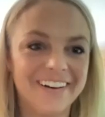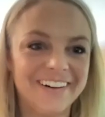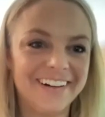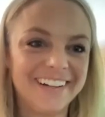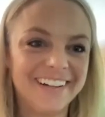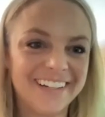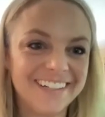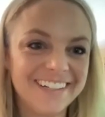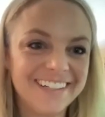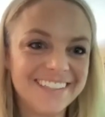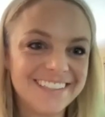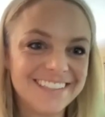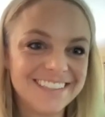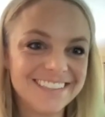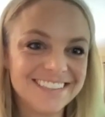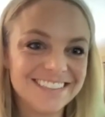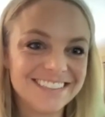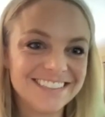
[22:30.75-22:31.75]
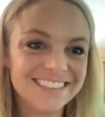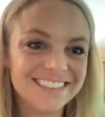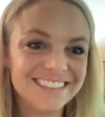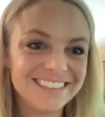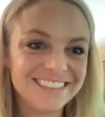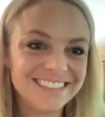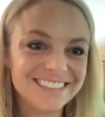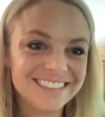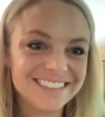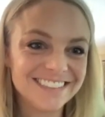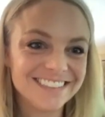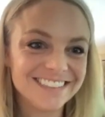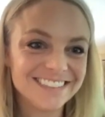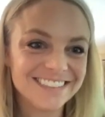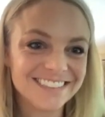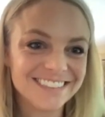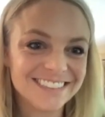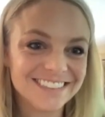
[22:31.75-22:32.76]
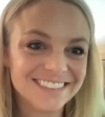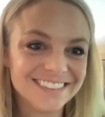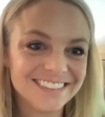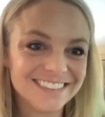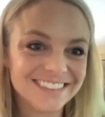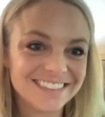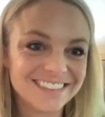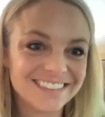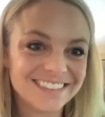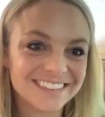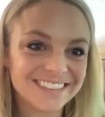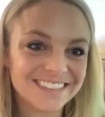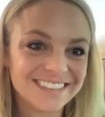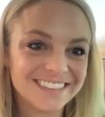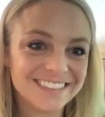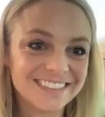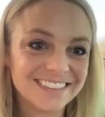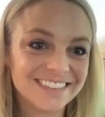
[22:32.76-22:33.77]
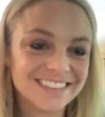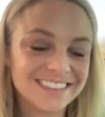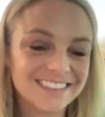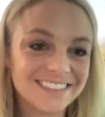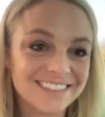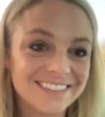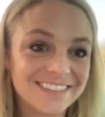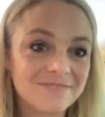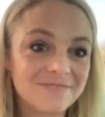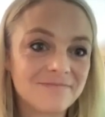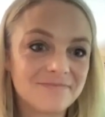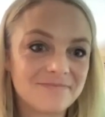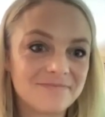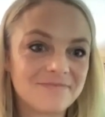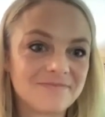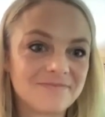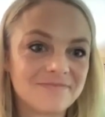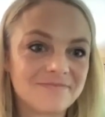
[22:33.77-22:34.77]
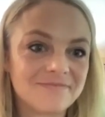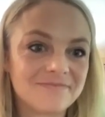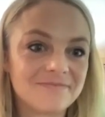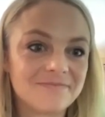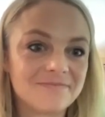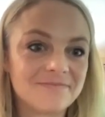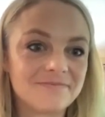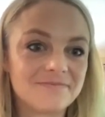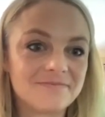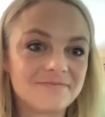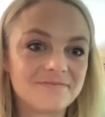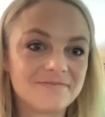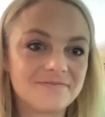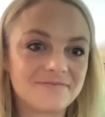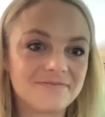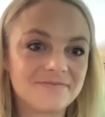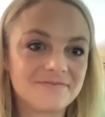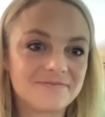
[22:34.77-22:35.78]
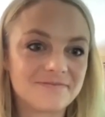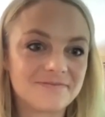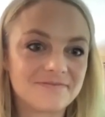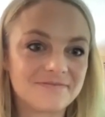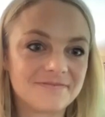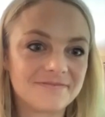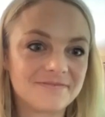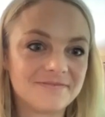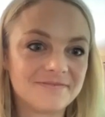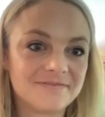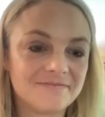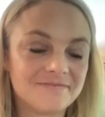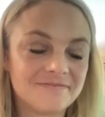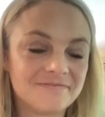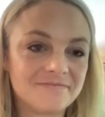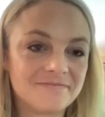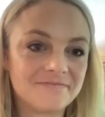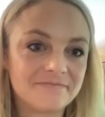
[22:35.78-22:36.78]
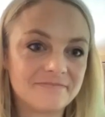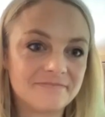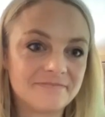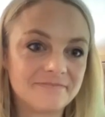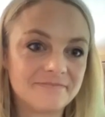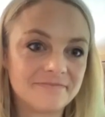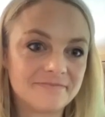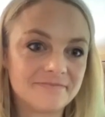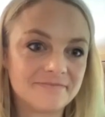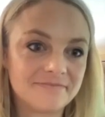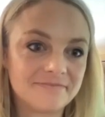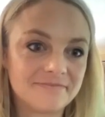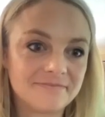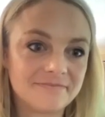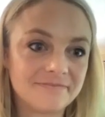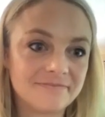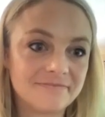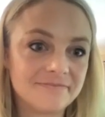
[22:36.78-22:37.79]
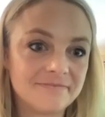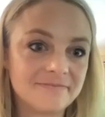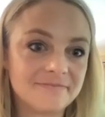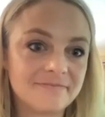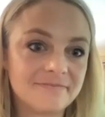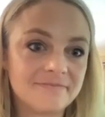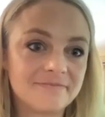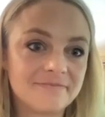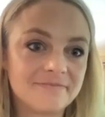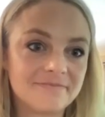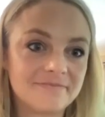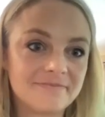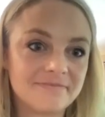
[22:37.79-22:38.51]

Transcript: [no speech]